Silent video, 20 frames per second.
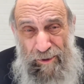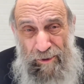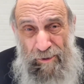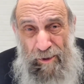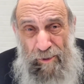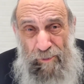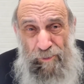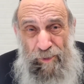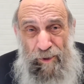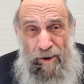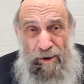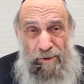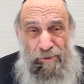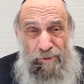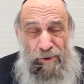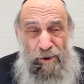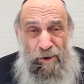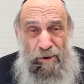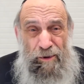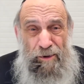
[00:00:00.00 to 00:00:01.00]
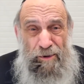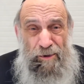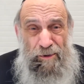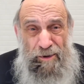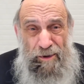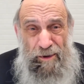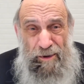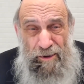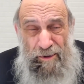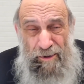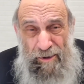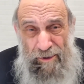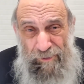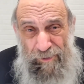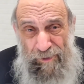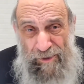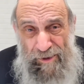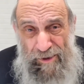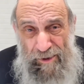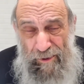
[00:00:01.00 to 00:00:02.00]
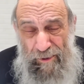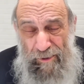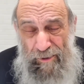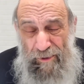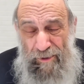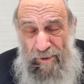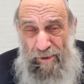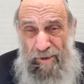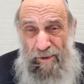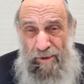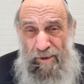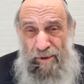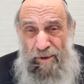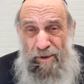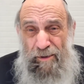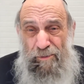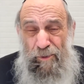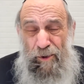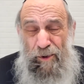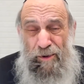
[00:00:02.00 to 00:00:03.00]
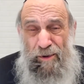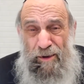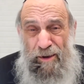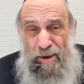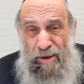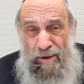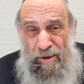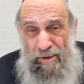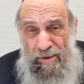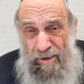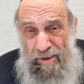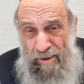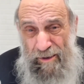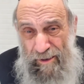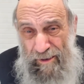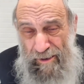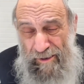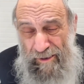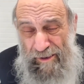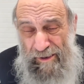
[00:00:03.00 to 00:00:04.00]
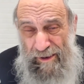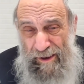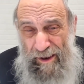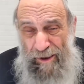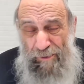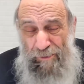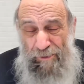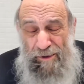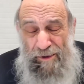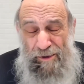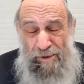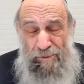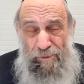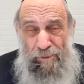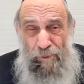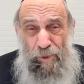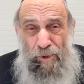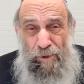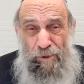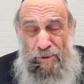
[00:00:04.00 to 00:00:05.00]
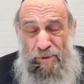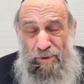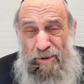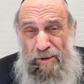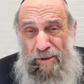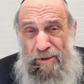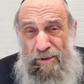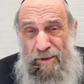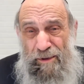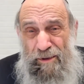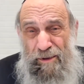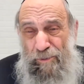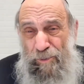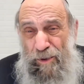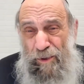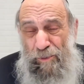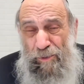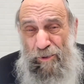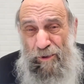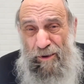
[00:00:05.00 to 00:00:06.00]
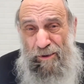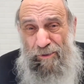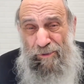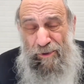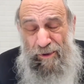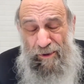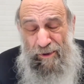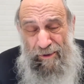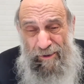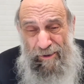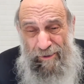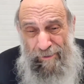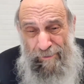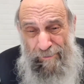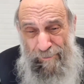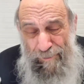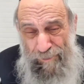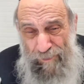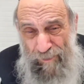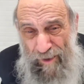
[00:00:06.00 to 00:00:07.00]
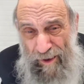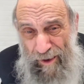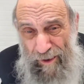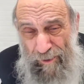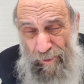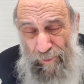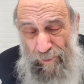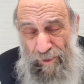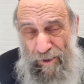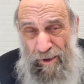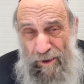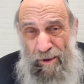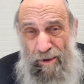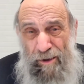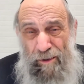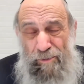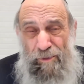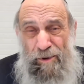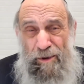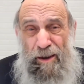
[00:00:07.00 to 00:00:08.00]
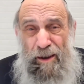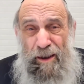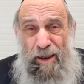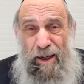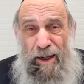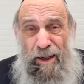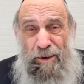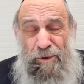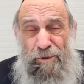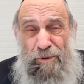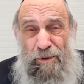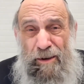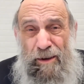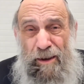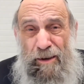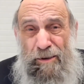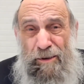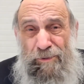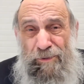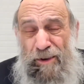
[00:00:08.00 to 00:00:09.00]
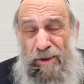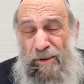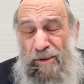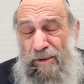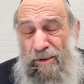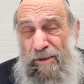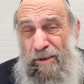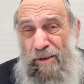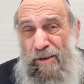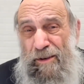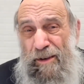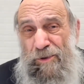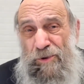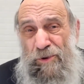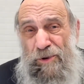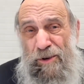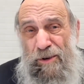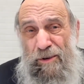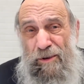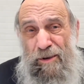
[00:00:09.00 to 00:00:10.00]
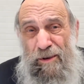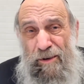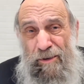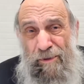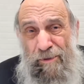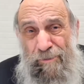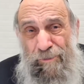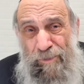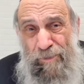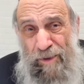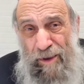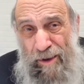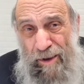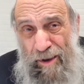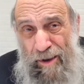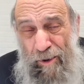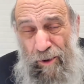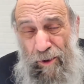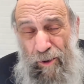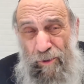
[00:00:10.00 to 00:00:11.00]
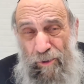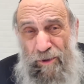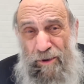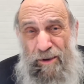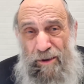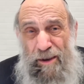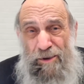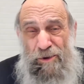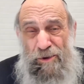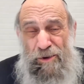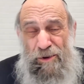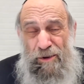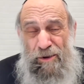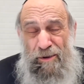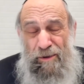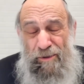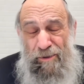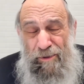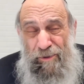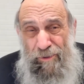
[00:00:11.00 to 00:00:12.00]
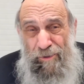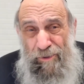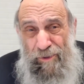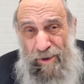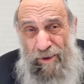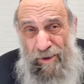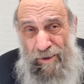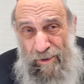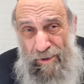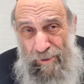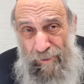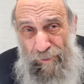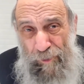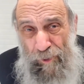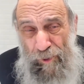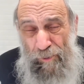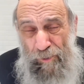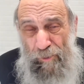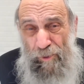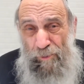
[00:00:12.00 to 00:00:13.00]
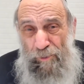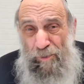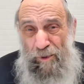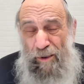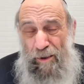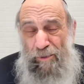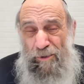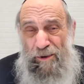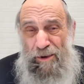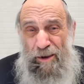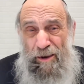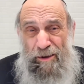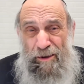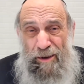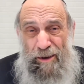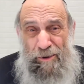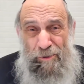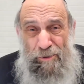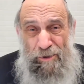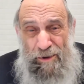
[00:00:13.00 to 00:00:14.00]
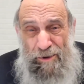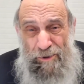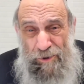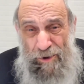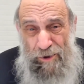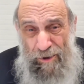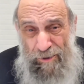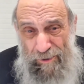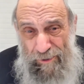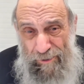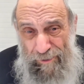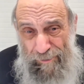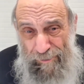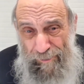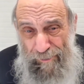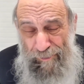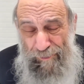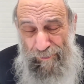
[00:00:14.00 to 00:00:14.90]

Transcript: You're above all the physical, mundane, desirous world that people live in, and you become a higher, elevated nation, a holy nation, and therefore we'll be able to connect with each other.